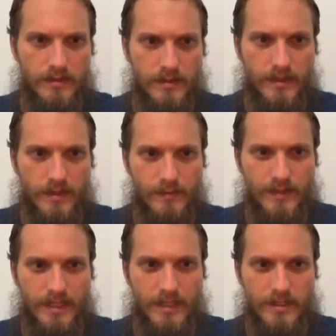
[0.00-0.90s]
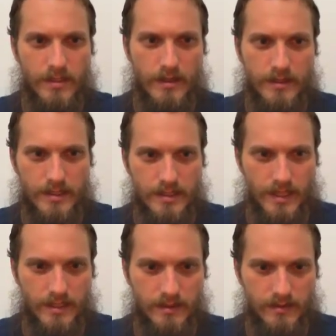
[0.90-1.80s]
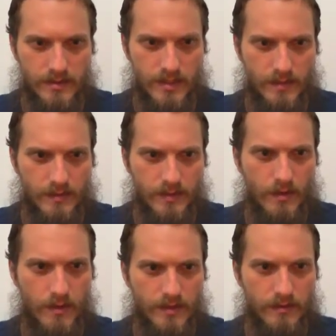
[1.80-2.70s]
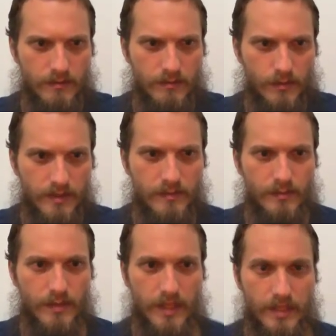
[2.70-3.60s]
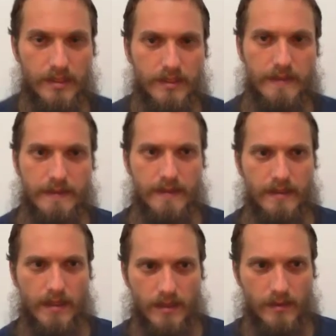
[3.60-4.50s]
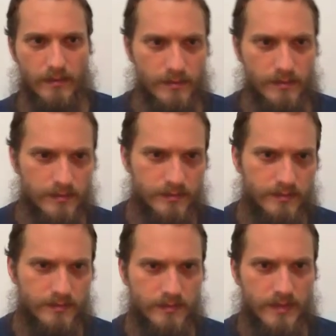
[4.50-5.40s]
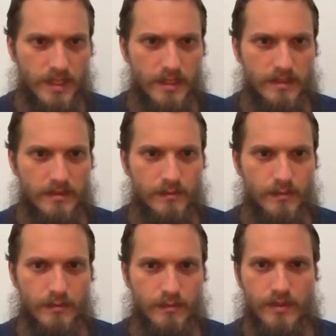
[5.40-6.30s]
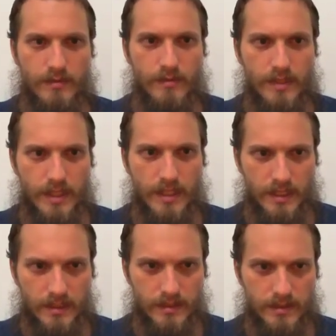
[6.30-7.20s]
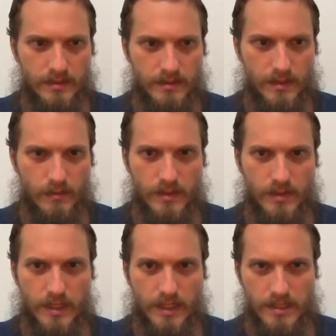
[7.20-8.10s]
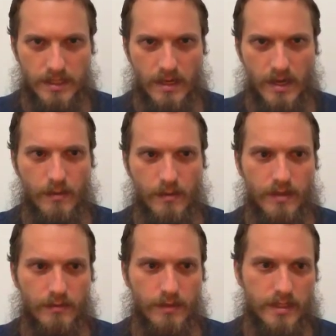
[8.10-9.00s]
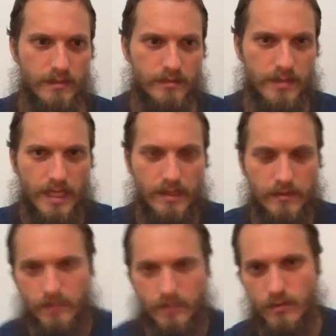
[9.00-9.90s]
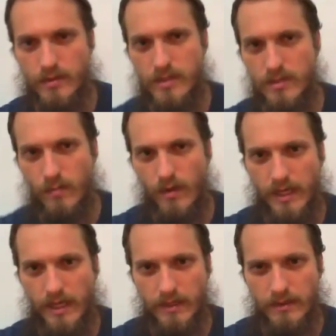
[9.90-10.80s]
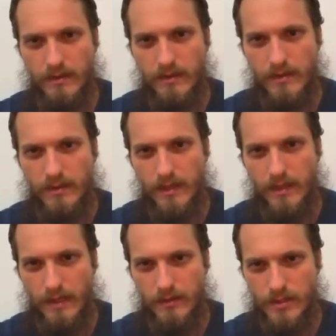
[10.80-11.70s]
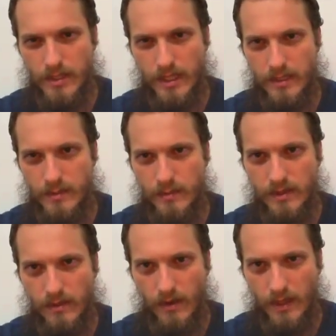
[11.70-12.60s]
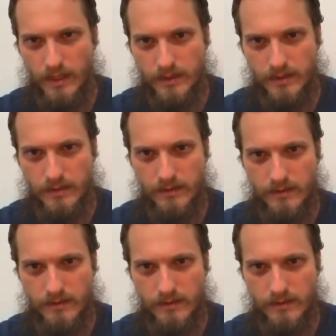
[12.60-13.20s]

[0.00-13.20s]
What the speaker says: and it's hard to say to someone going through it, um, but it really is. It really is. And what it really comes down to, the reason why the energy has been lost